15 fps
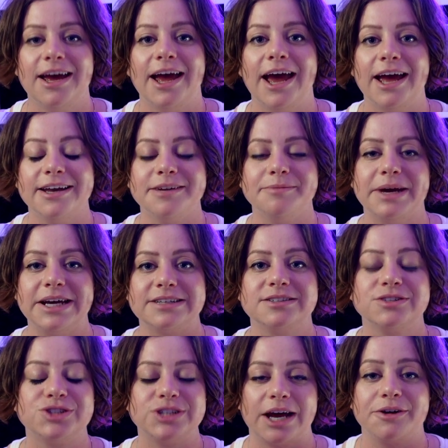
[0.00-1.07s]
and it makes the
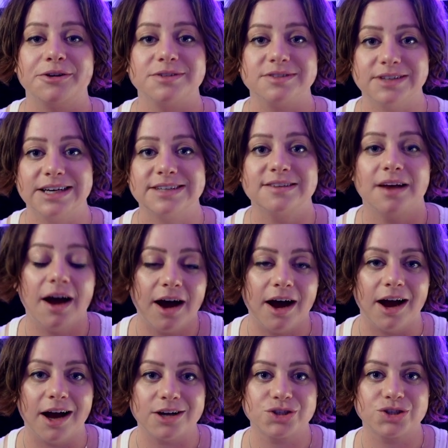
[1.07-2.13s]
shadows less
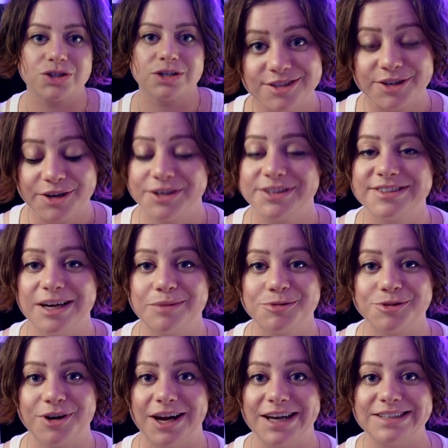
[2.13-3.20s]
harsh. So to
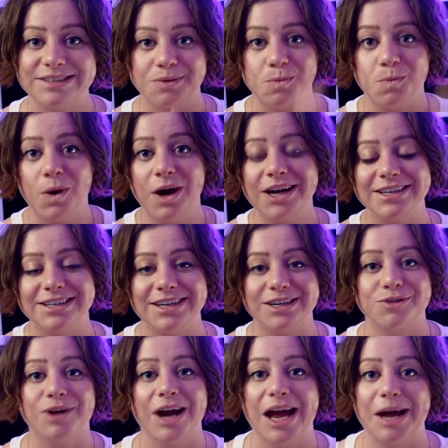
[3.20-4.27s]
summarize, 1,
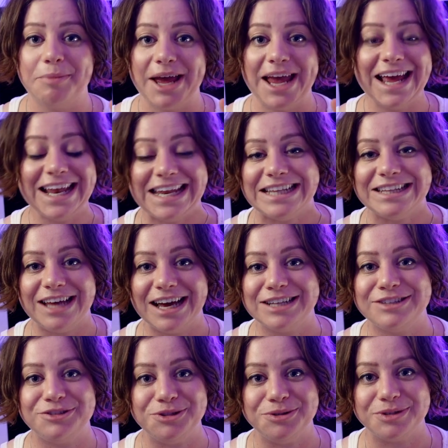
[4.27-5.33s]
grab any
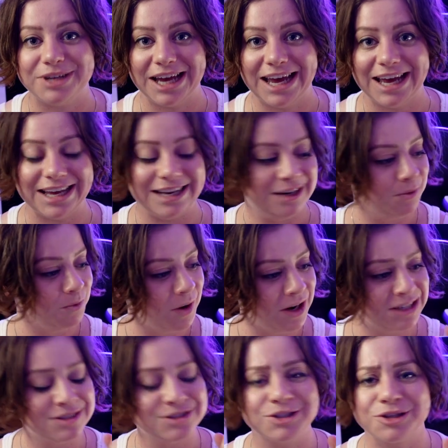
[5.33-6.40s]
lights you can,
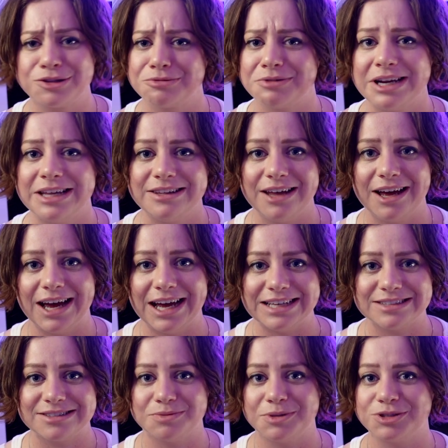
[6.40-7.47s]
1 to 3
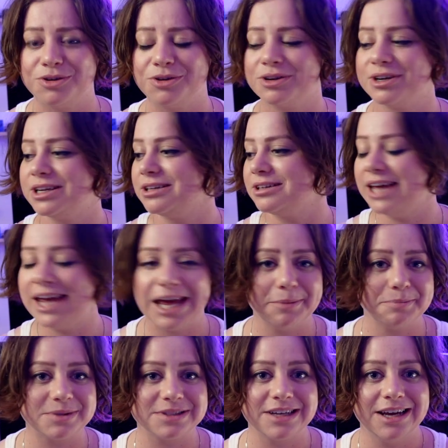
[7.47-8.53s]
lights. We're talking
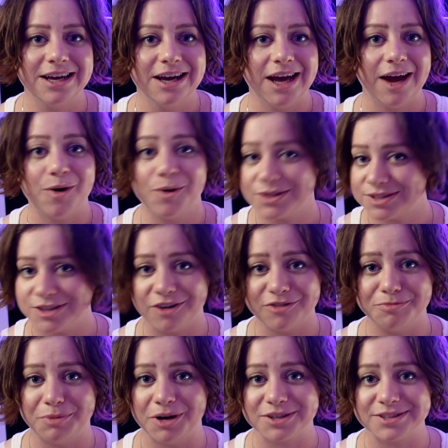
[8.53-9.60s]
lamps or
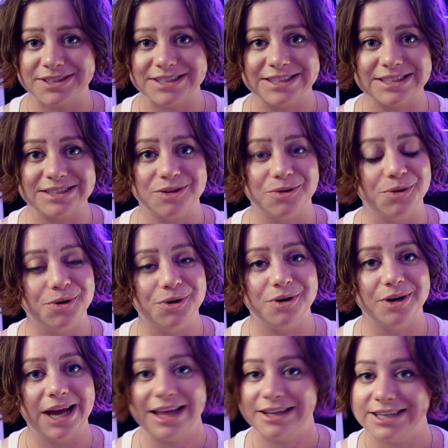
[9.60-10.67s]
softboxes
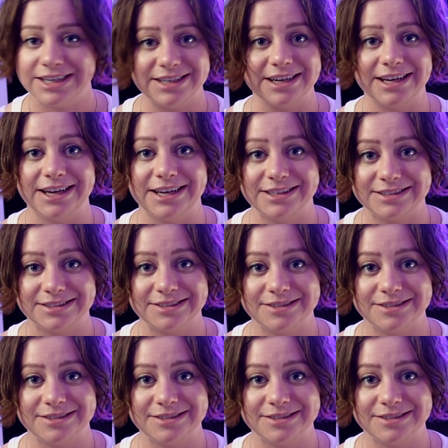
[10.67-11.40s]
or LEDs.